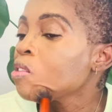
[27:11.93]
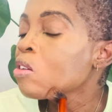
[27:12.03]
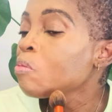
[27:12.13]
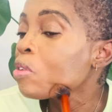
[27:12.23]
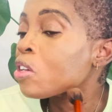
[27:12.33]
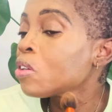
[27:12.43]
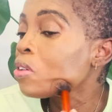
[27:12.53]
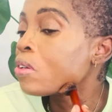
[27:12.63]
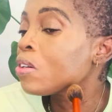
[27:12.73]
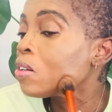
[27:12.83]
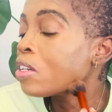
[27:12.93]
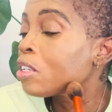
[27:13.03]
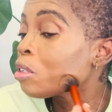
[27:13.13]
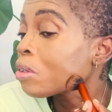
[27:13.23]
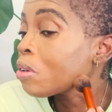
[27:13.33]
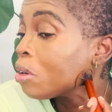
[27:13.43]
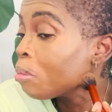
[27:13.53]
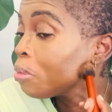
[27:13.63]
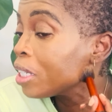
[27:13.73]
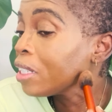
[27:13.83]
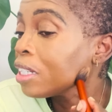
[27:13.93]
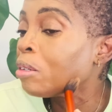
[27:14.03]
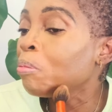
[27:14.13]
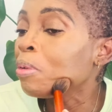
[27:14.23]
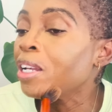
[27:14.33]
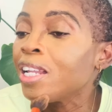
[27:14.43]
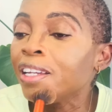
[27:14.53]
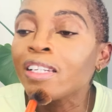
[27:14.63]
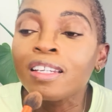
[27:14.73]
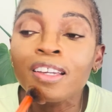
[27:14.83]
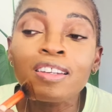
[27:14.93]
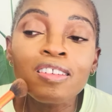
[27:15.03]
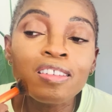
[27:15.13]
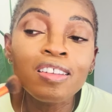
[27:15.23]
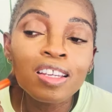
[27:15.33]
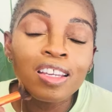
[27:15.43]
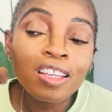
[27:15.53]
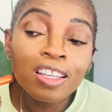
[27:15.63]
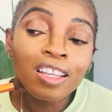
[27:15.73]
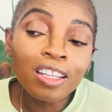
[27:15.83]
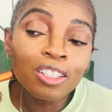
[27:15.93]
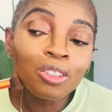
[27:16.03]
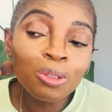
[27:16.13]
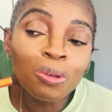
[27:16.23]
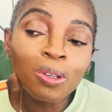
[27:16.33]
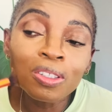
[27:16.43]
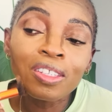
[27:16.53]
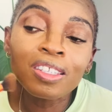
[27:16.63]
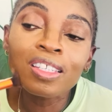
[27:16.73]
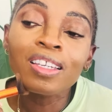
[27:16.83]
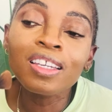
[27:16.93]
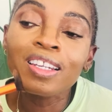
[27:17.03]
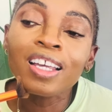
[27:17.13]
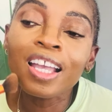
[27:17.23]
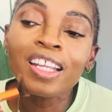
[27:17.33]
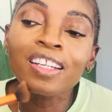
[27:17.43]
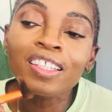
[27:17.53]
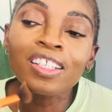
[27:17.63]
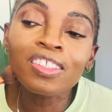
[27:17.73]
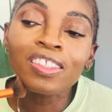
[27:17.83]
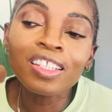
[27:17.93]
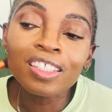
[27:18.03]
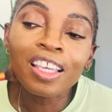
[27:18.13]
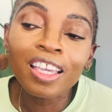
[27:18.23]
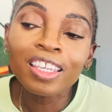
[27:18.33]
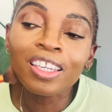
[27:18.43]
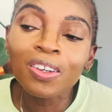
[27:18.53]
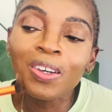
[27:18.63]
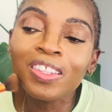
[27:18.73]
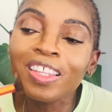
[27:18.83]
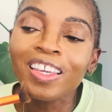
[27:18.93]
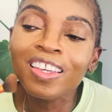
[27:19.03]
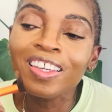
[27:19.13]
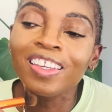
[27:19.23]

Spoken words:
make sure it's completely blended and you won't see a line that's just hanging on there.